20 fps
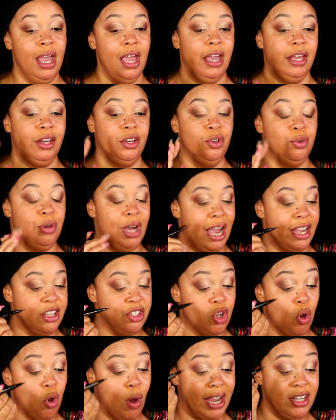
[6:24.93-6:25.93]
And you guys
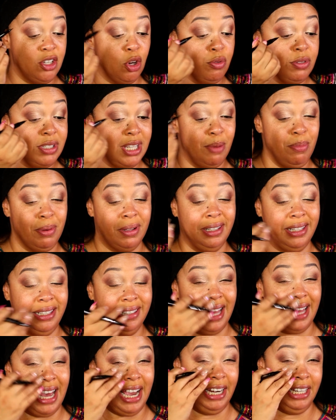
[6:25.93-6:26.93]
know I don't typically
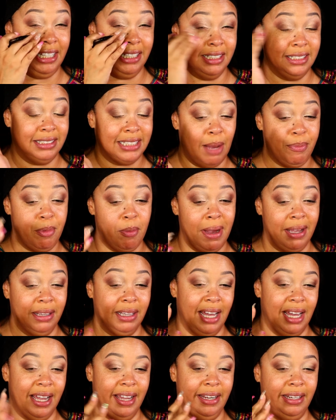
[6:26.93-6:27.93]
line the top of my
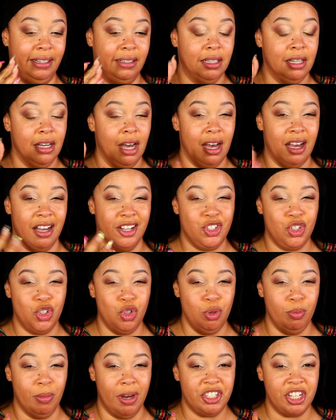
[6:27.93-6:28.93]
line
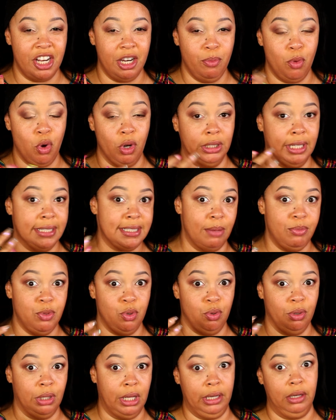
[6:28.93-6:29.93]
too much anymore unless I'm
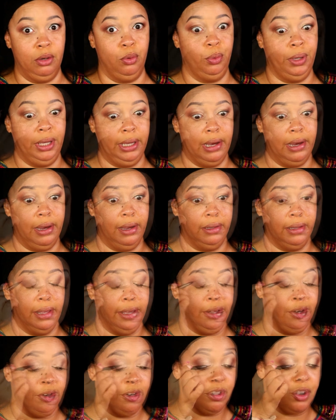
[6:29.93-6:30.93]
doing like a wing
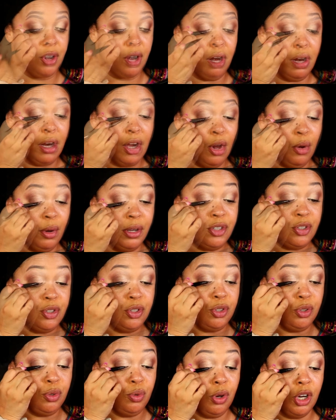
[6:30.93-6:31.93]
eyeliner. We are going to
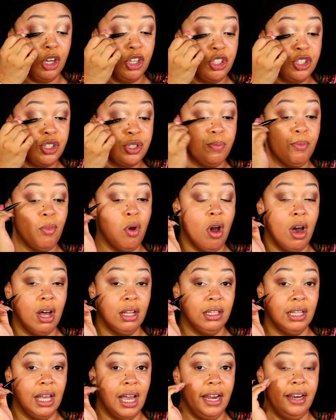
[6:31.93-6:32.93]
do a
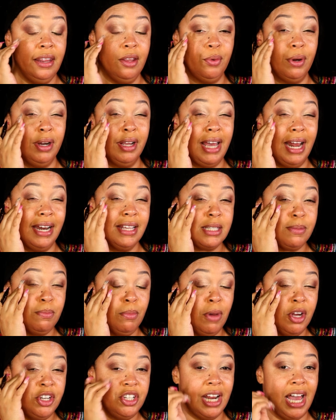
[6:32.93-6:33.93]
small line, and then we're gonna kind of
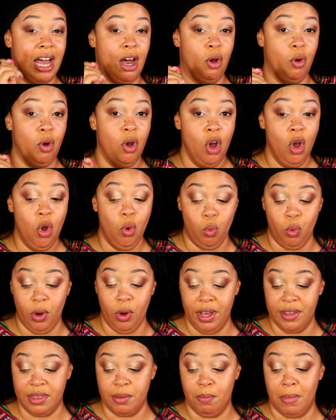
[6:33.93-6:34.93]
smudge it out
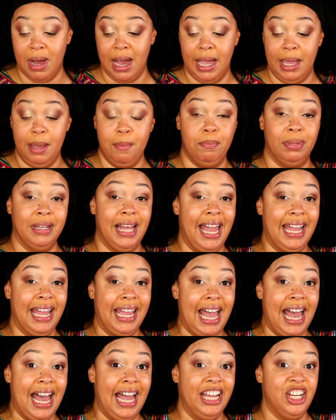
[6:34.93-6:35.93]
with my
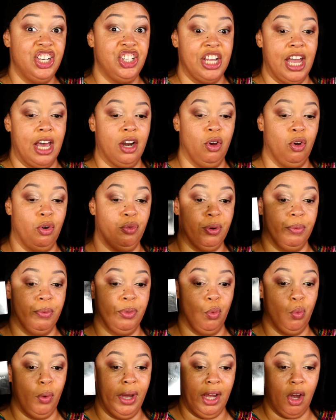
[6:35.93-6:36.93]
black eyeshadow from
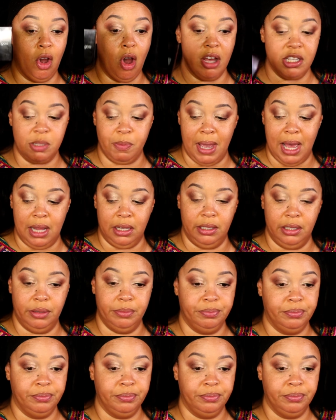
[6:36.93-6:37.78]
the Wayne Goss palette.